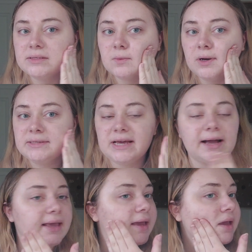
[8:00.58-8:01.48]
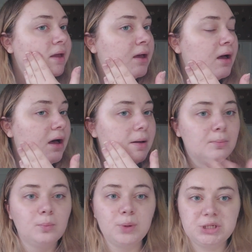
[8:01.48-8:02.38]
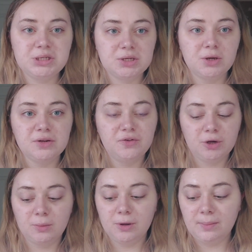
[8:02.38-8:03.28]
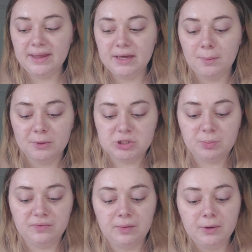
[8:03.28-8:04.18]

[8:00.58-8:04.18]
is quite tacky, um which is good if you're going to put makeup on top of it,